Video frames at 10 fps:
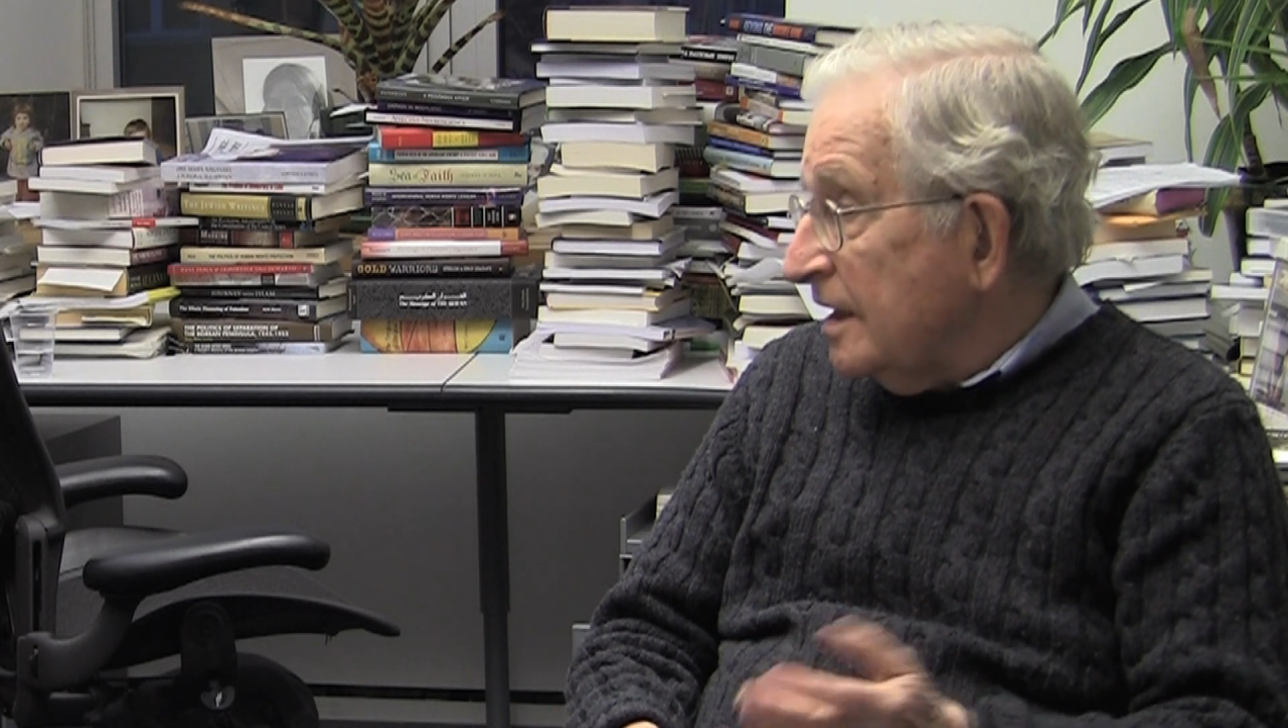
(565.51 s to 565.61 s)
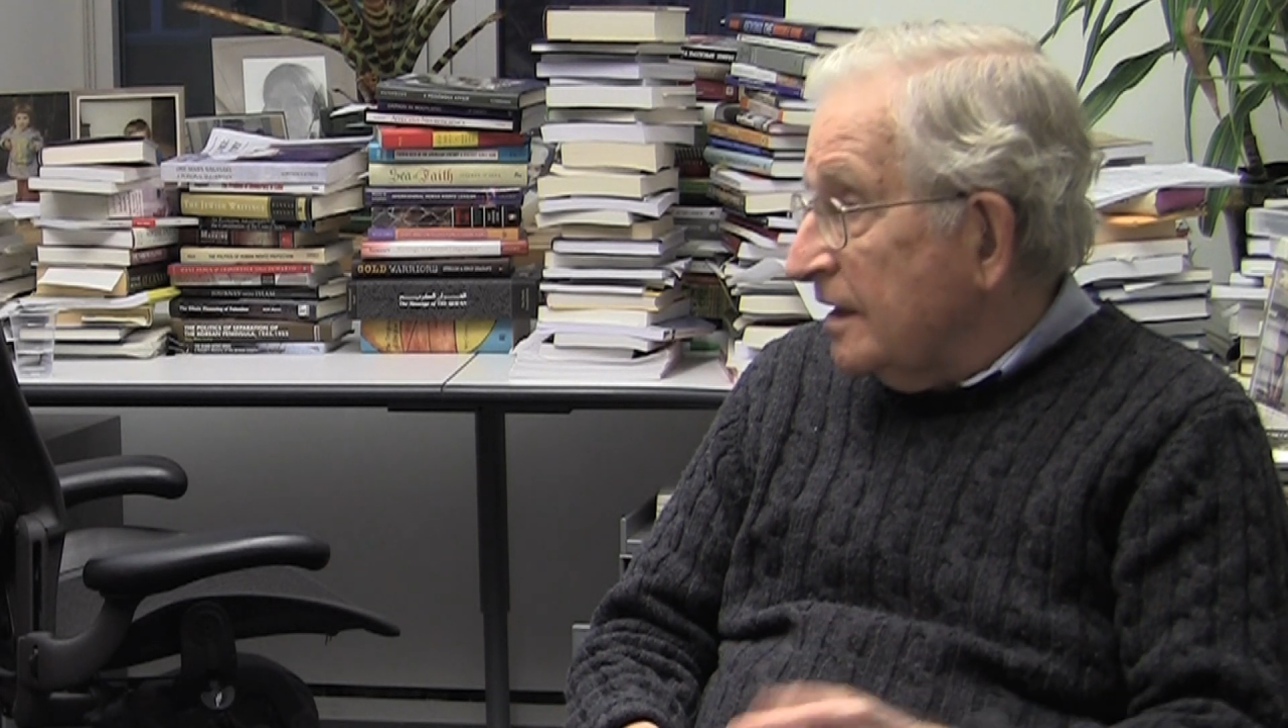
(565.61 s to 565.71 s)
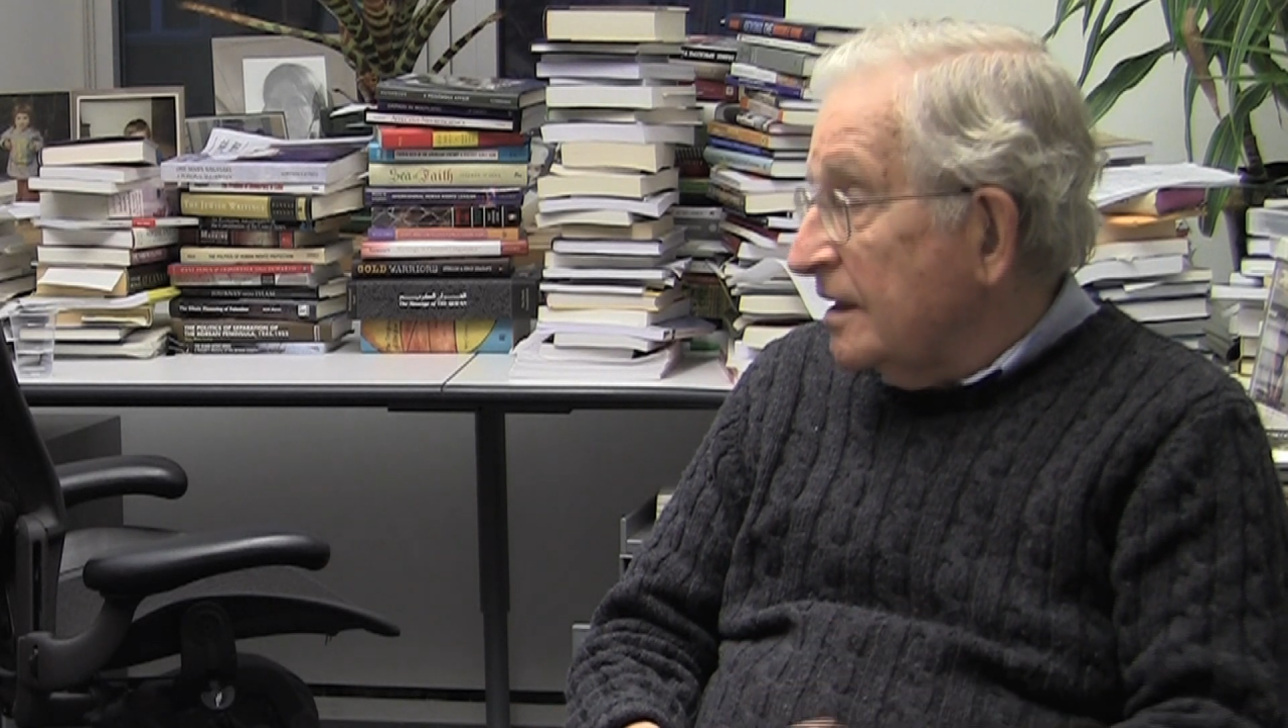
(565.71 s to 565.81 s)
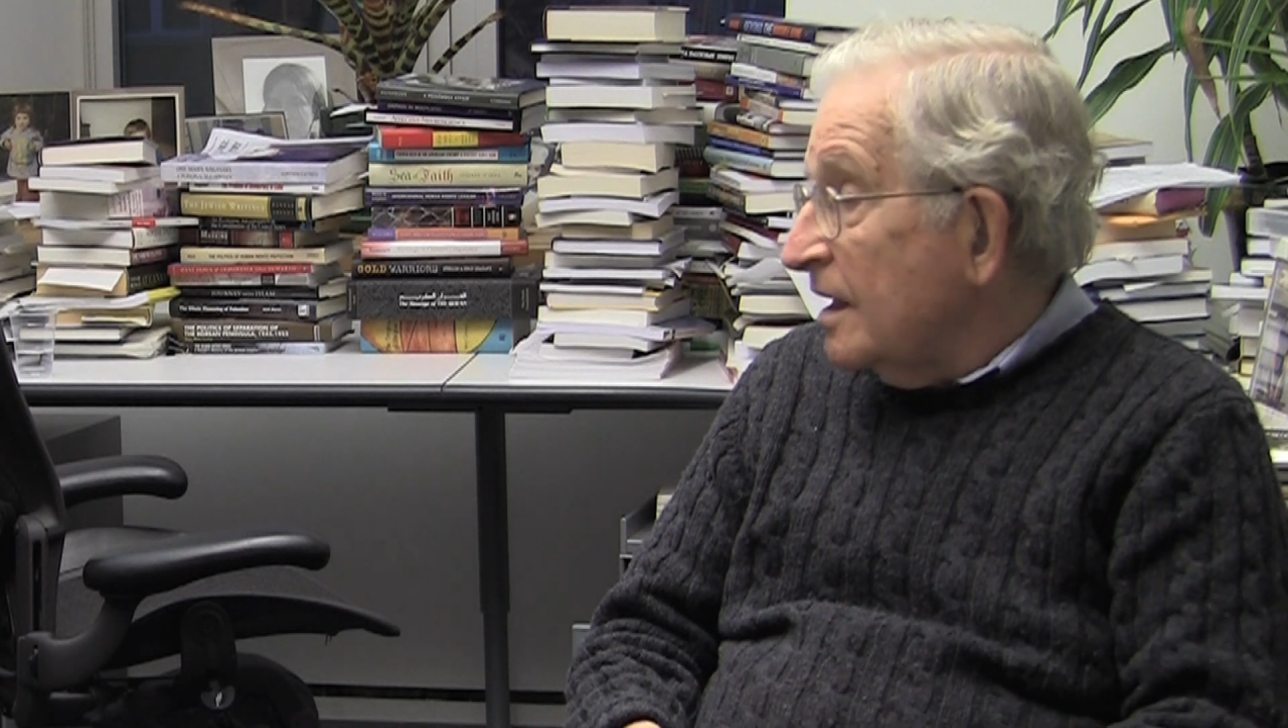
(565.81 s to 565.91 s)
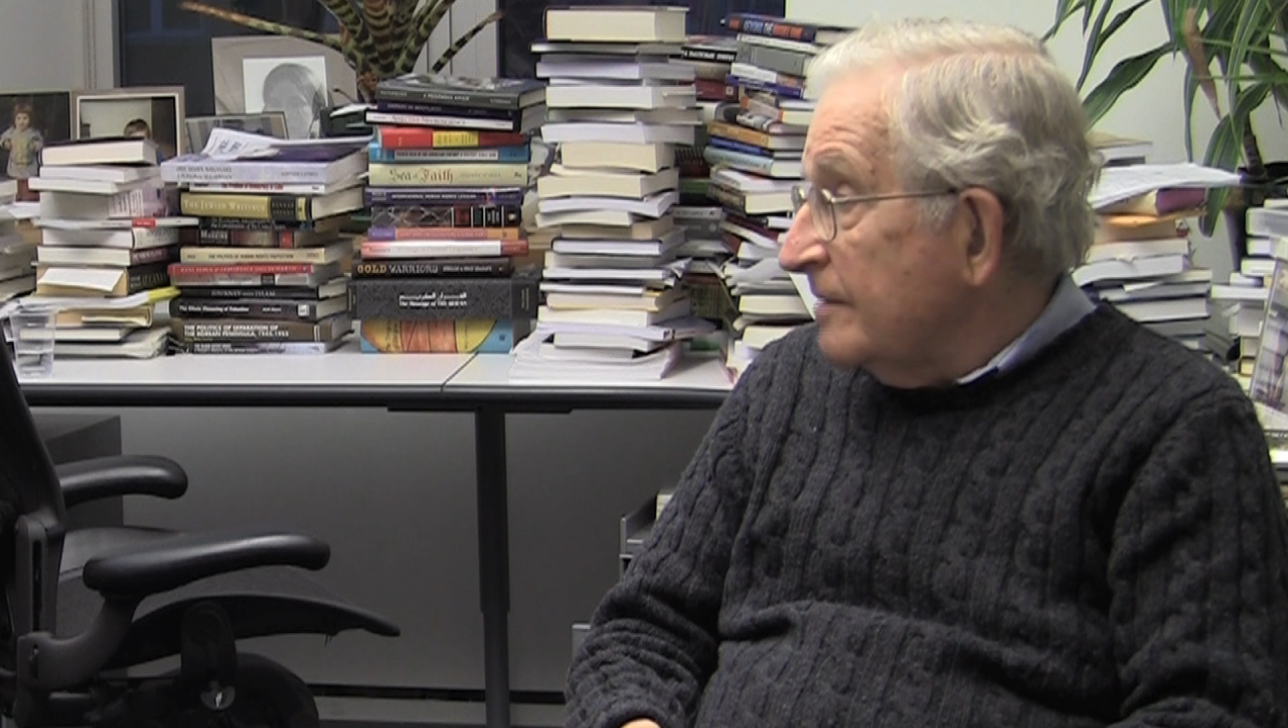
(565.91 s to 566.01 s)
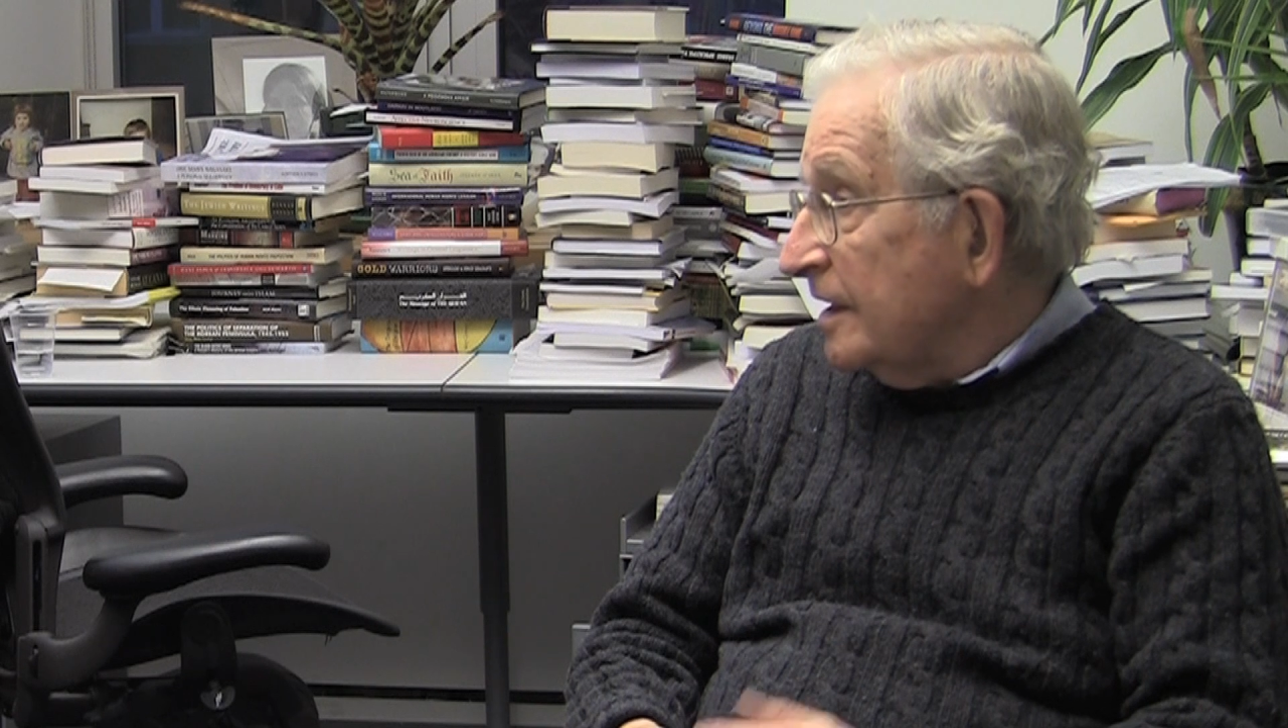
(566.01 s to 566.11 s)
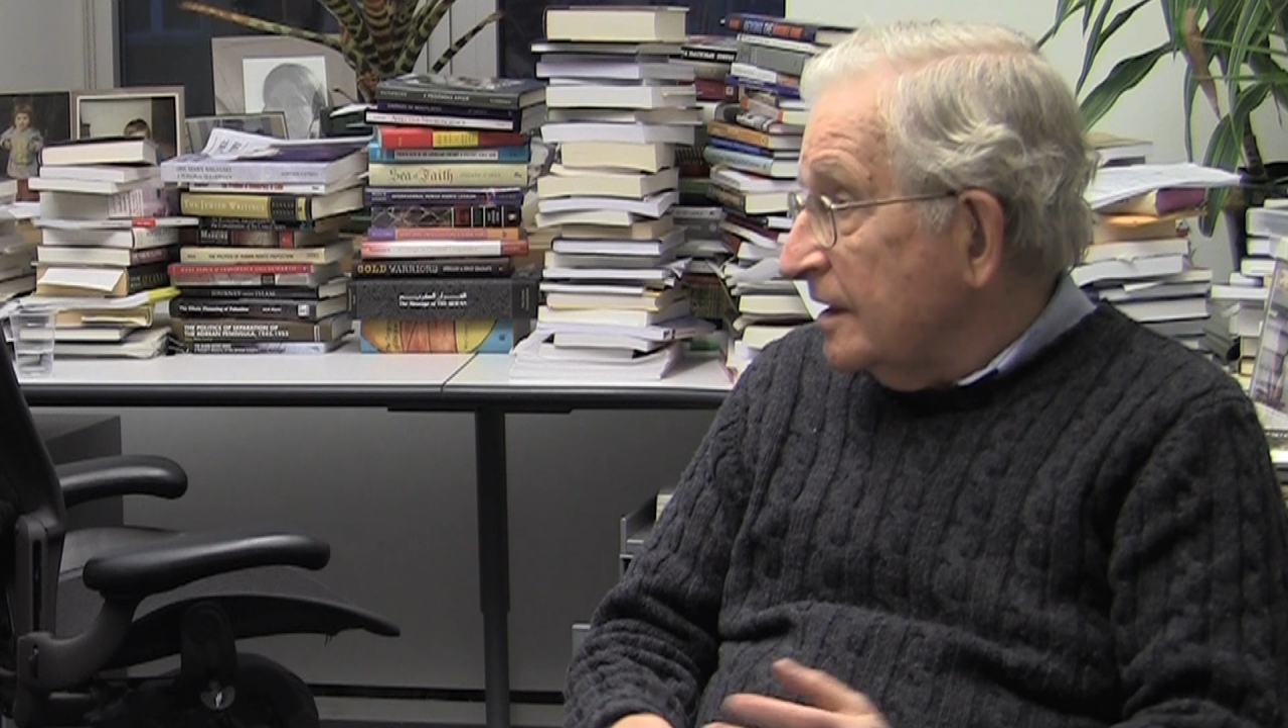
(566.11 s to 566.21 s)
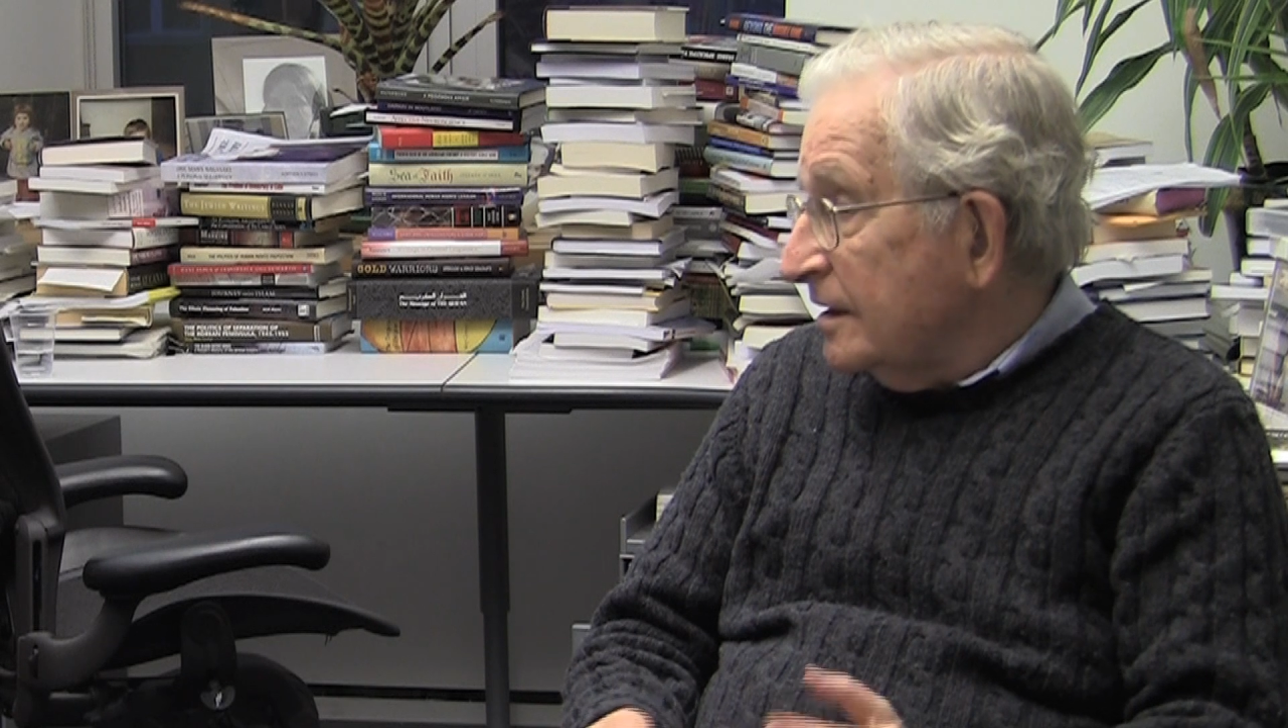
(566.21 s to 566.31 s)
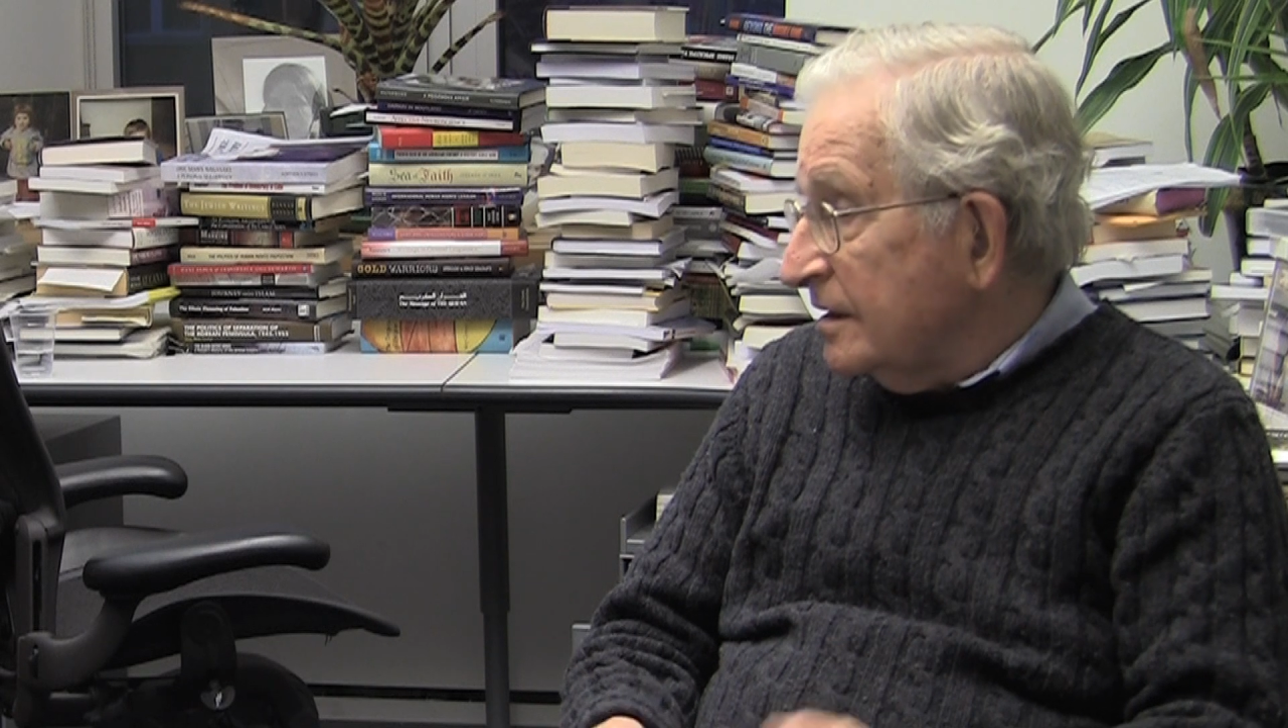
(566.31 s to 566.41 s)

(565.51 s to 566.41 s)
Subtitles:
economic,